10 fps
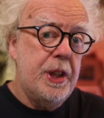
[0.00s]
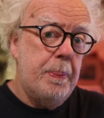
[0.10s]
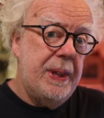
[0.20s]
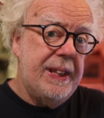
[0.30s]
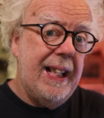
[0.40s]
to
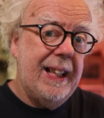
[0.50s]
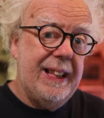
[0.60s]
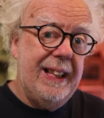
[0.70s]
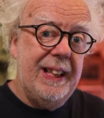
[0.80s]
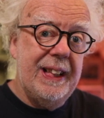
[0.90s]
protect
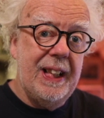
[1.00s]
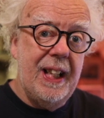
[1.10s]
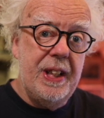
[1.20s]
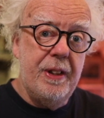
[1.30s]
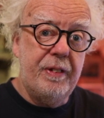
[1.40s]
the
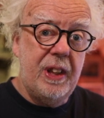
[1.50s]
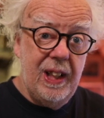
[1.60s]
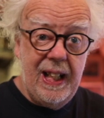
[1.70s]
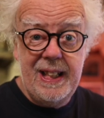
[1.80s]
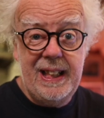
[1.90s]
inside of
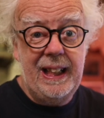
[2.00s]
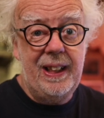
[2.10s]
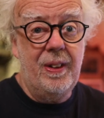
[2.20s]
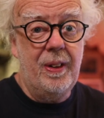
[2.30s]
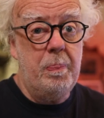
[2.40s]

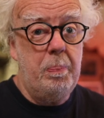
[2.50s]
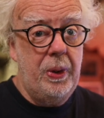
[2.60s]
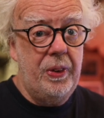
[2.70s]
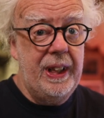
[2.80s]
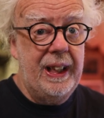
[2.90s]
cladding on
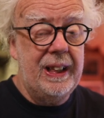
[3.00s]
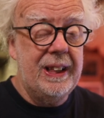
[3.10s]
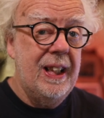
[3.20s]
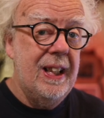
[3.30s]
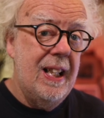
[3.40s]

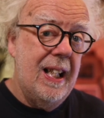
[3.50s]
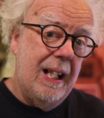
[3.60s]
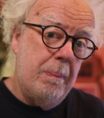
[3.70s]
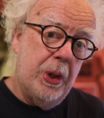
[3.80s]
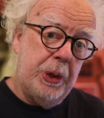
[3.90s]
buildings.
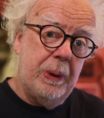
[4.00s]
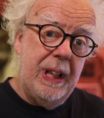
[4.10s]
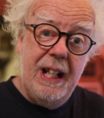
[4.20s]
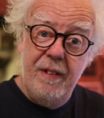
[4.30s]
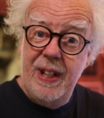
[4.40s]
And
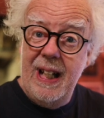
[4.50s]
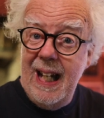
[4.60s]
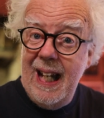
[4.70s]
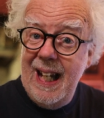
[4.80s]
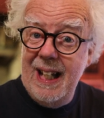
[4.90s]
possibly if it
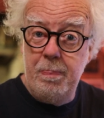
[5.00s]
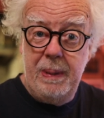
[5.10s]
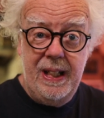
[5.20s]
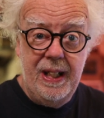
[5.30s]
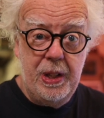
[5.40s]
had
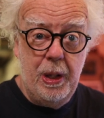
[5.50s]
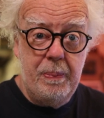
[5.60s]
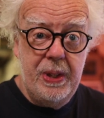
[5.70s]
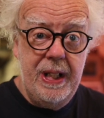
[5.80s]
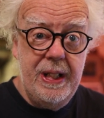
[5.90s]
been
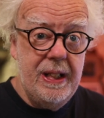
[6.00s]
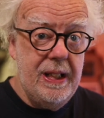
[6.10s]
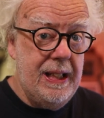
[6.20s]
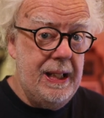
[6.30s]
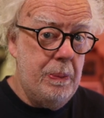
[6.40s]
adopted,
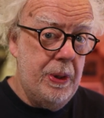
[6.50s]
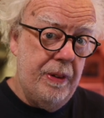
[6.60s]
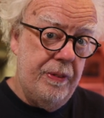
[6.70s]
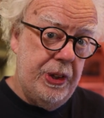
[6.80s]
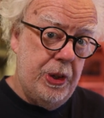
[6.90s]
it would
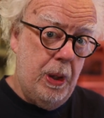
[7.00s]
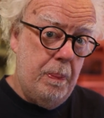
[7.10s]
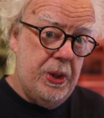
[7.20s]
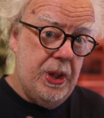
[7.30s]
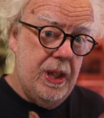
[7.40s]
have
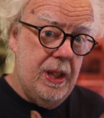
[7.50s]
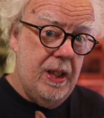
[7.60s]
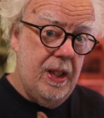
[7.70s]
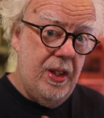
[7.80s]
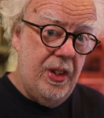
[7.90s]
stopped
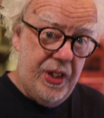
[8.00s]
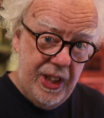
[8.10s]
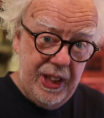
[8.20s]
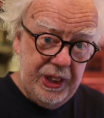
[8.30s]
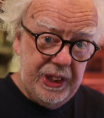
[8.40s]

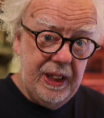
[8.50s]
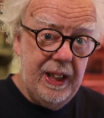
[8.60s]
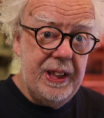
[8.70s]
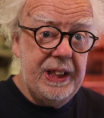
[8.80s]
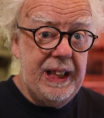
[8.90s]
this
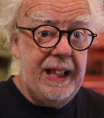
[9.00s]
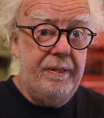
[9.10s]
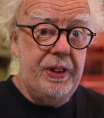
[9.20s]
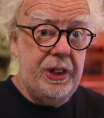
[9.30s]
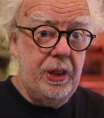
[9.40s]
and
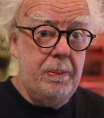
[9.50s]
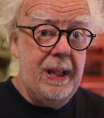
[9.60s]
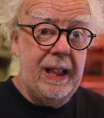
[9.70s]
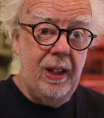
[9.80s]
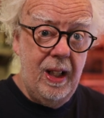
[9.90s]
saved so
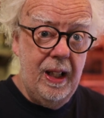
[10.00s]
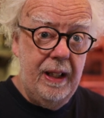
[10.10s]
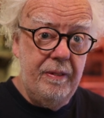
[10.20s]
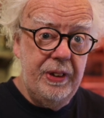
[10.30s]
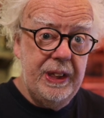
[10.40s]
many
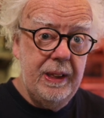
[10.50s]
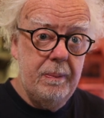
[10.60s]
lives.